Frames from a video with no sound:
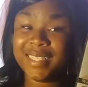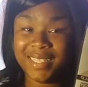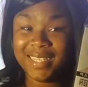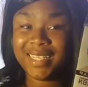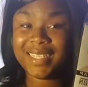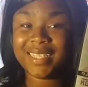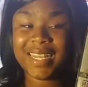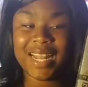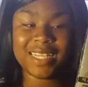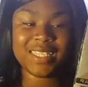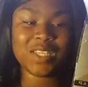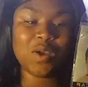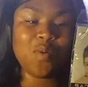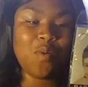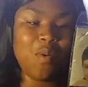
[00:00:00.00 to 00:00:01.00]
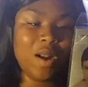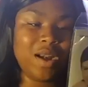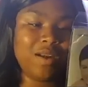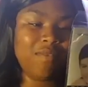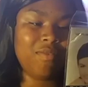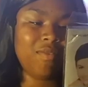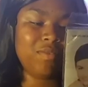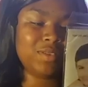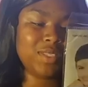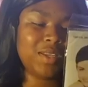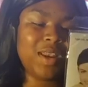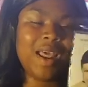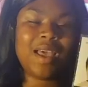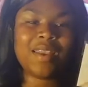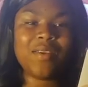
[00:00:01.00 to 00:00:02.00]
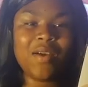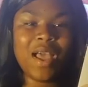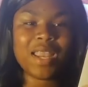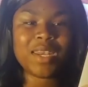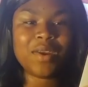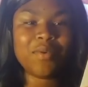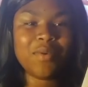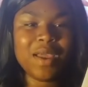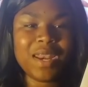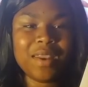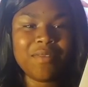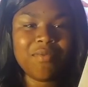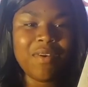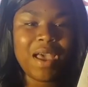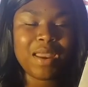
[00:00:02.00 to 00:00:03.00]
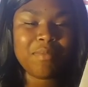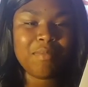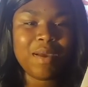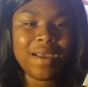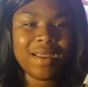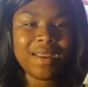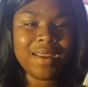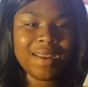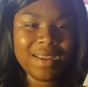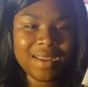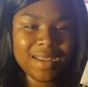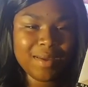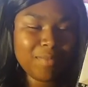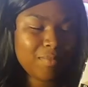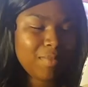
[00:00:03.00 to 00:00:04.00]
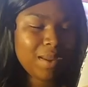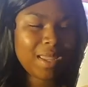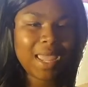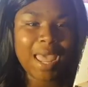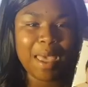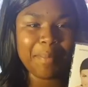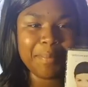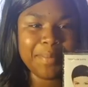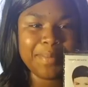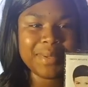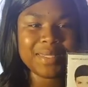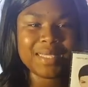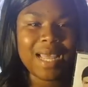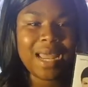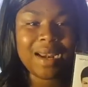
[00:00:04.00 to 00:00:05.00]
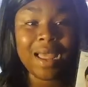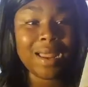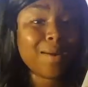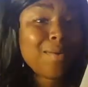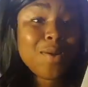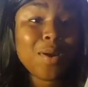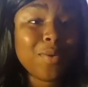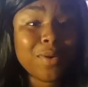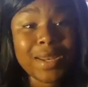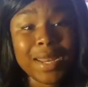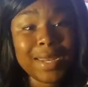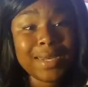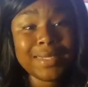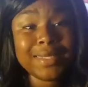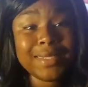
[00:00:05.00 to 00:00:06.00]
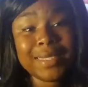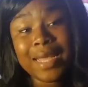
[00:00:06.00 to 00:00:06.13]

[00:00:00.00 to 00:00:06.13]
Isn't that so wonderful? So now I don't have to run and find my cap, because I don't know where that is.